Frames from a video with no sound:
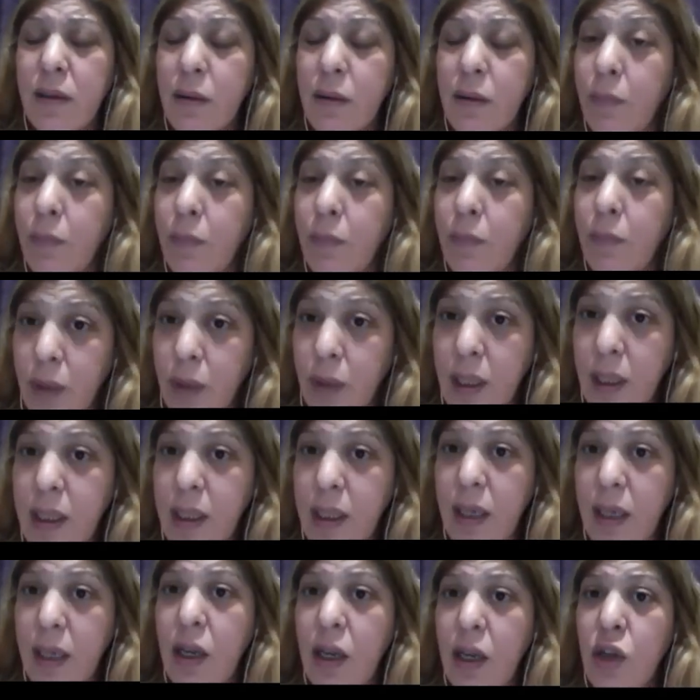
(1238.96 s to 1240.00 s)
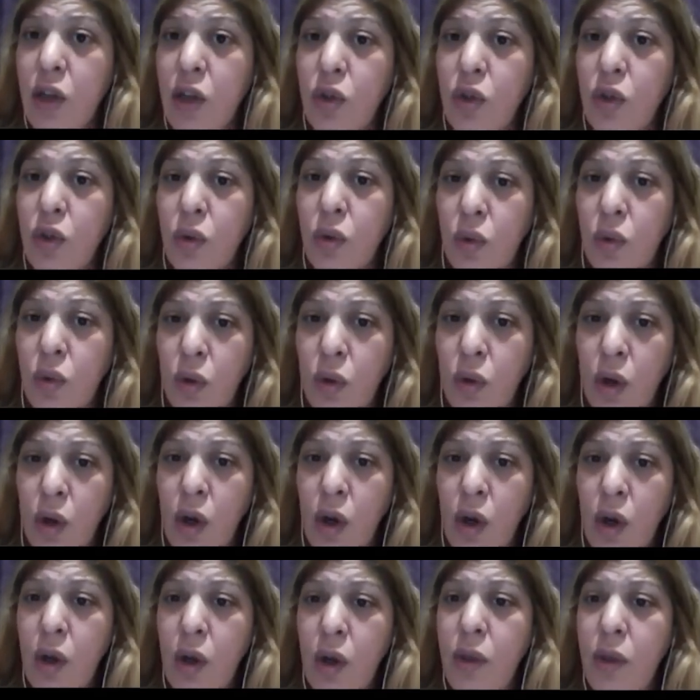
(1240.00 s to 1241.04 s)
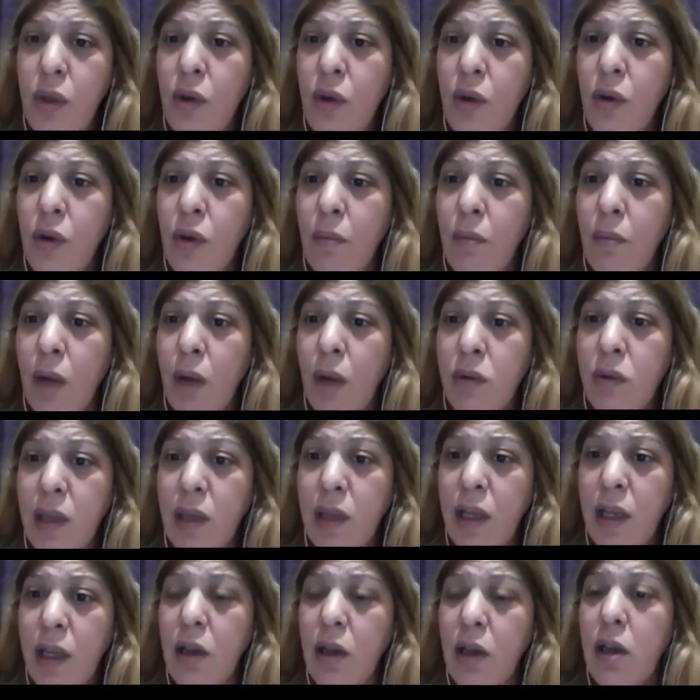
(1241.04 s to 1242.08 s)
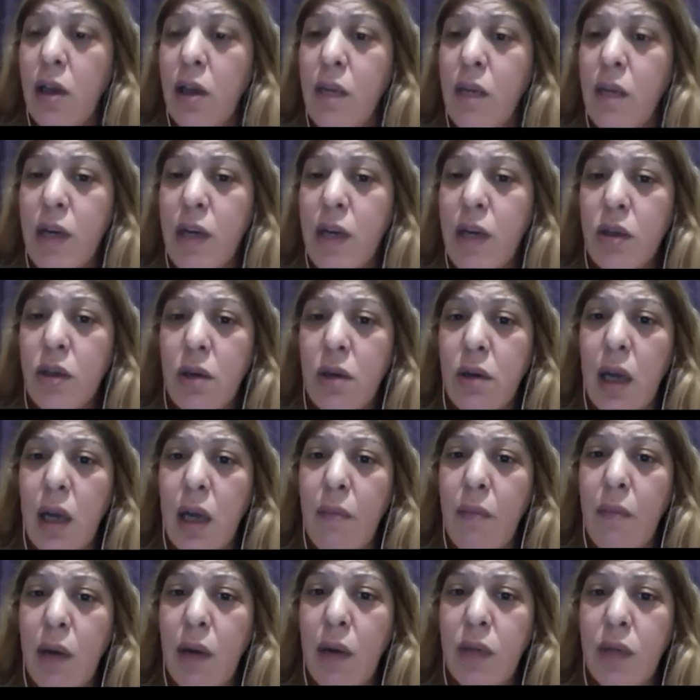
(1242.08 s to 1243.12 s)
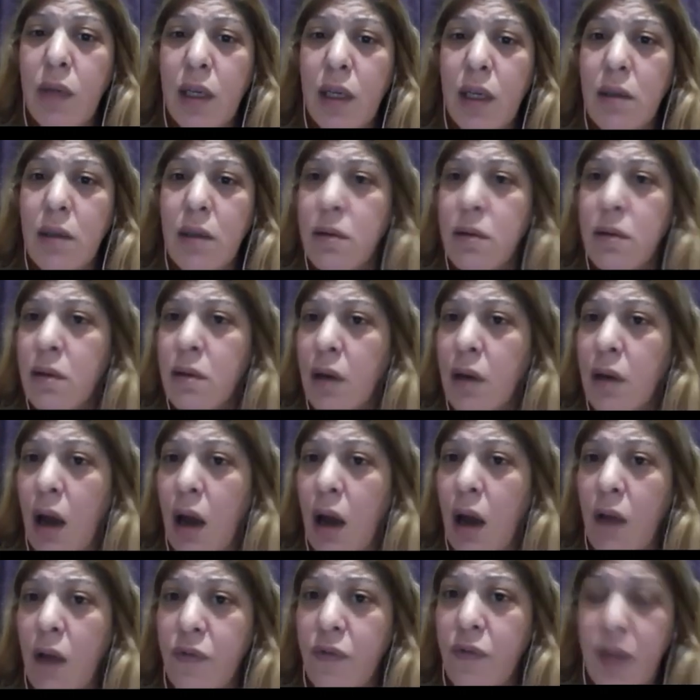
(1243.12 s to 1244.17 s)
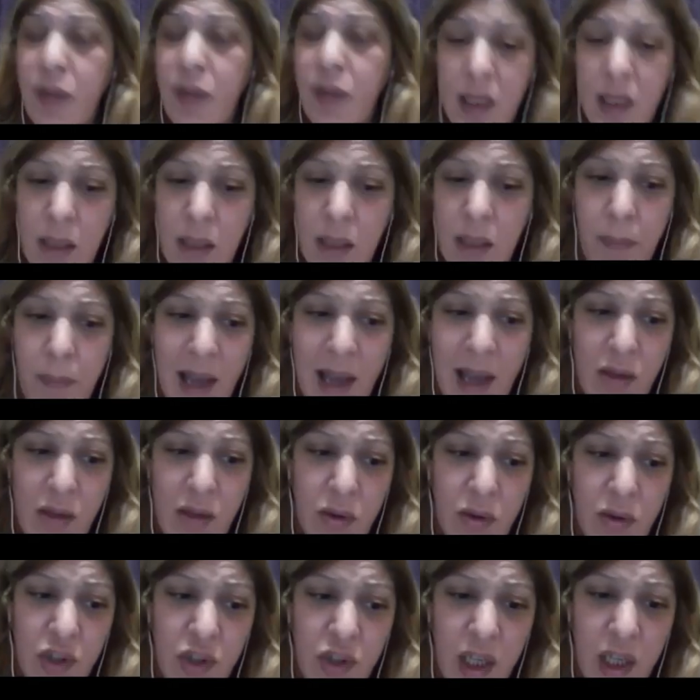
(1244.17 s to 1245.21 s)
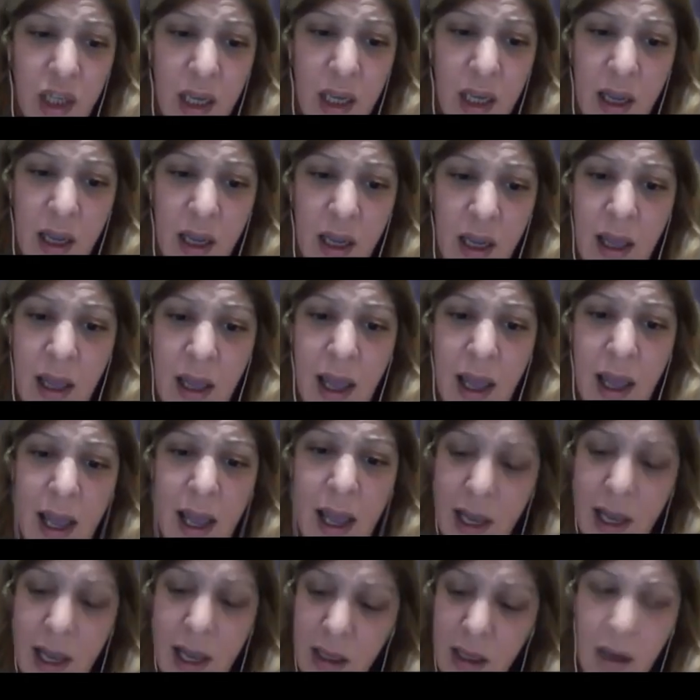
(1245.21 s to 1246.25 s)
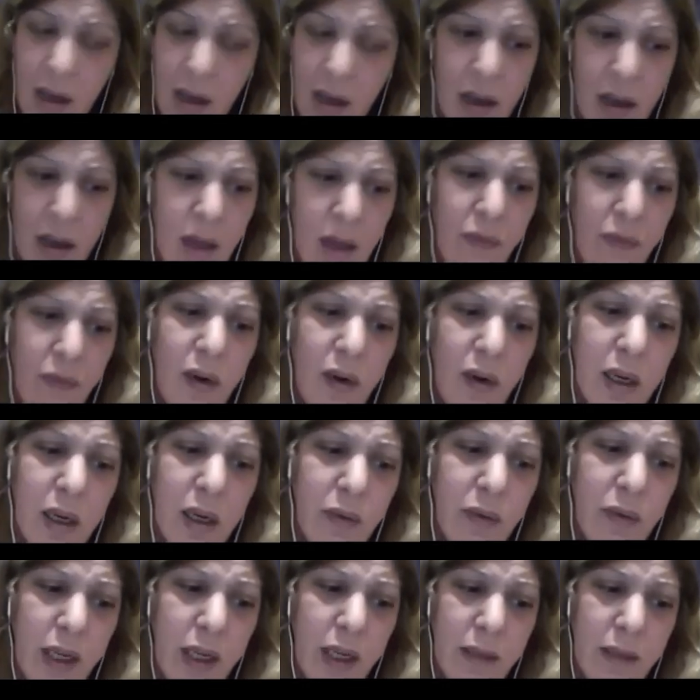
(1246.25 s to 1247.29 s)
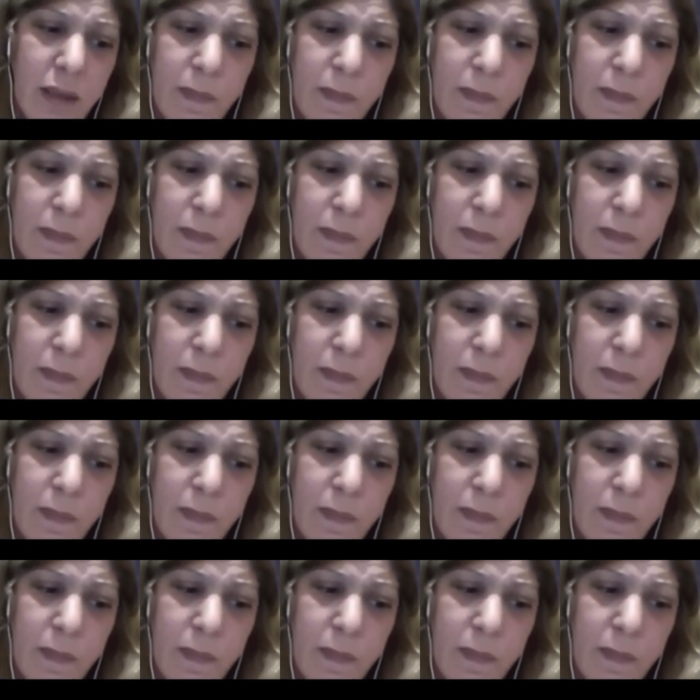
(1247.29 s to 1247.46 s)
progressing to the modeling, a numerical model of this pathology, and flowing